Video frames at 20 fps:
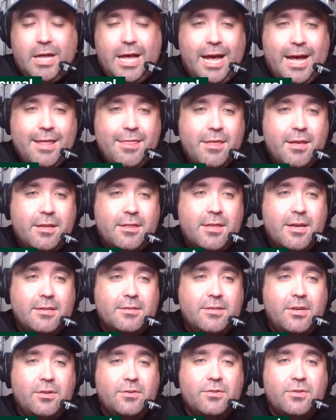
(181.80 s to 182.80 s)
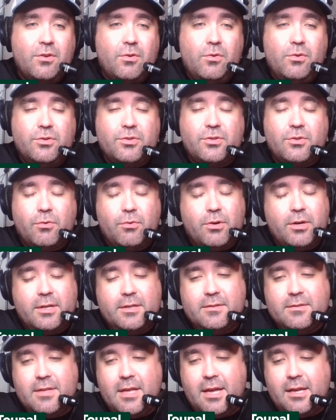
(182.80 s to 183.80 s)
I think that tells the whole story,
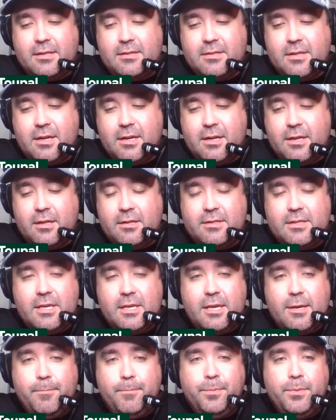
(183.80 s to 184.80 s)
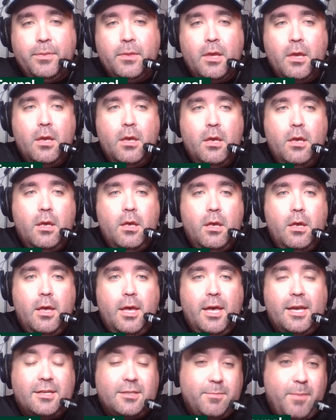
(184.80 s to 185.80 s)
is that uh, the team
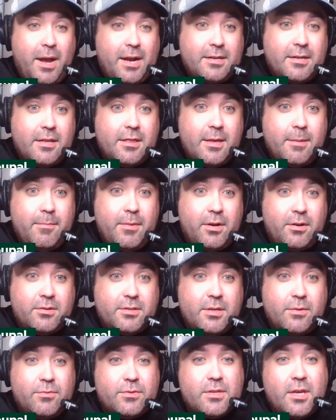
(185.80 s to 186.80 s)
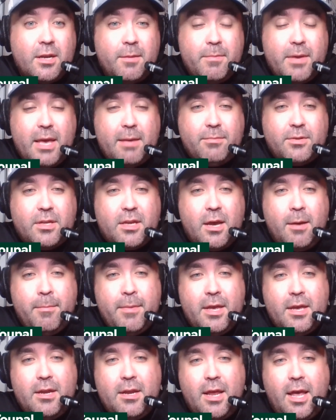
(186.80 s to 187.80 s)
expected that Middleton was going to be able to come
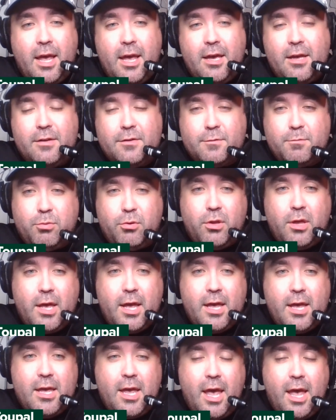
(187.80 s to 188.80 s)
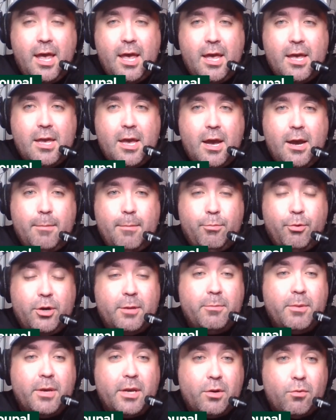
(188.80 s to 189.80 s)
in and play a uh, pretty
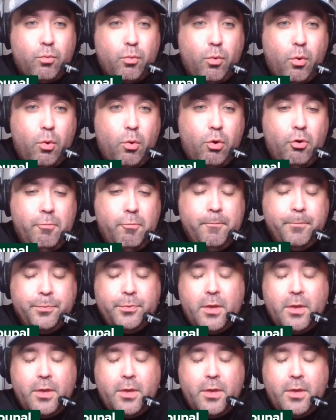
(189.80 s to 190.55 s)
big role